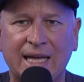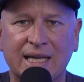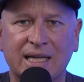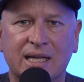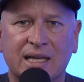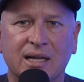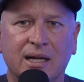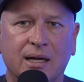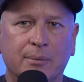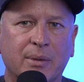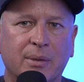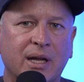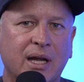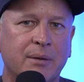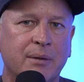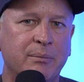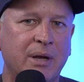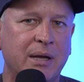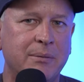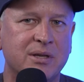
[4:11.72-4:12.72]
income,
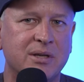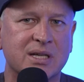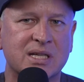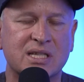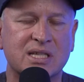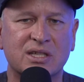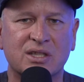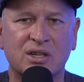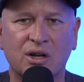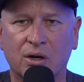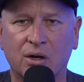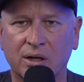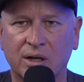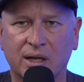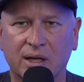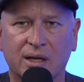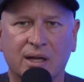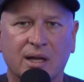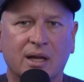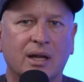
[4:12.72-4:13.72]
maybe just
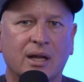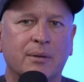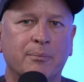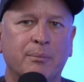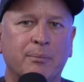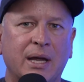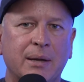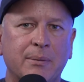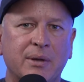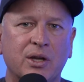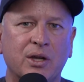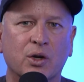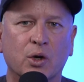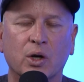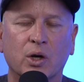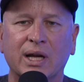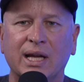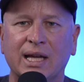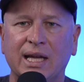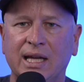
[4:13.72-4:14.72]
started, maybe
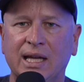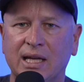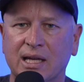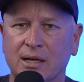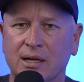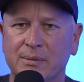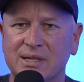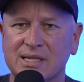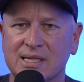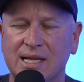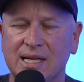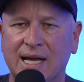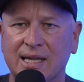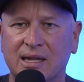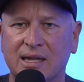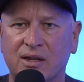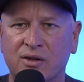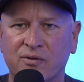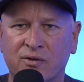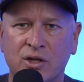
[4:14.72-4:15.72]
your income is not
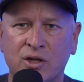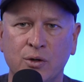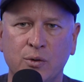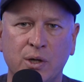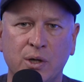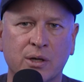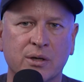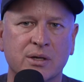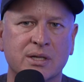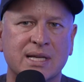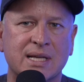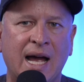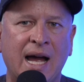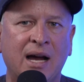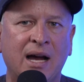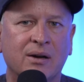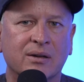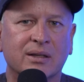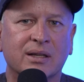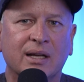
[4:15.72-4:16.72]
2 years
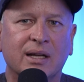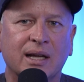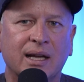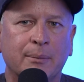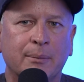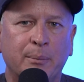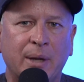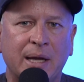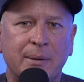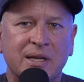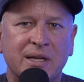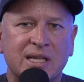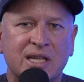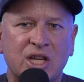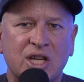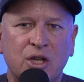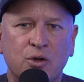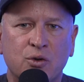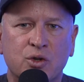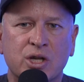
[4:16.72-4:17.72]
out,
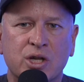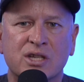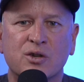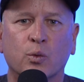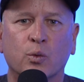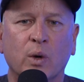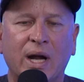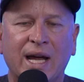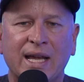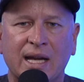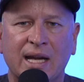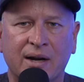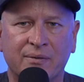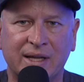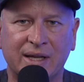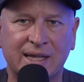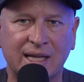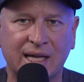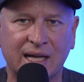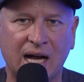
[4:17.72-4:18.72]
maybe you just write
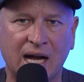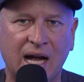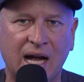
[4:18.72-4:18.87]
everything